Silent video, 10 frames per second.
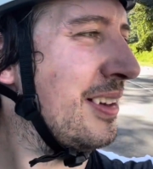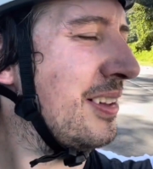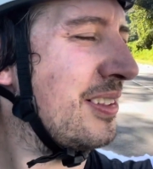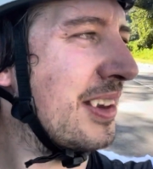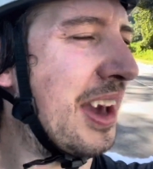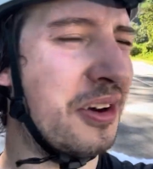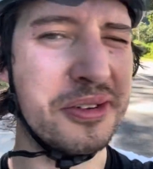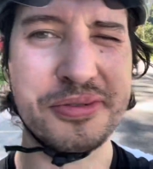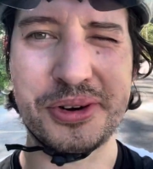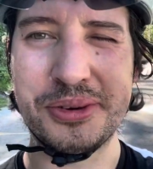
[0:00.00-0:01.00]
to get her
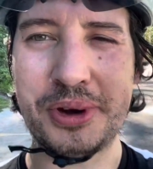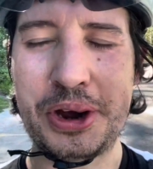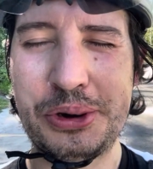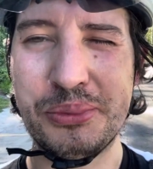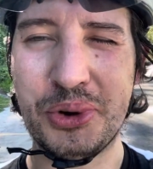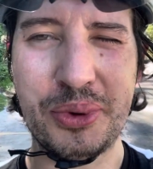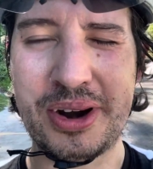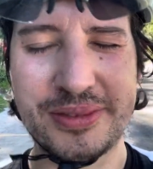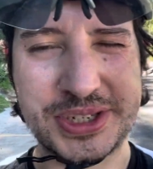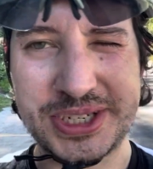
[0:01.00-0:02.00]
fruit home or
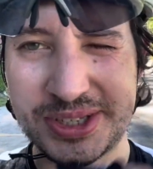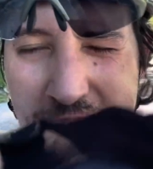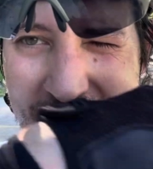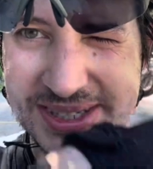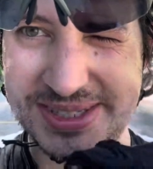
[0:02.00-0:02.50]
wherever she's going to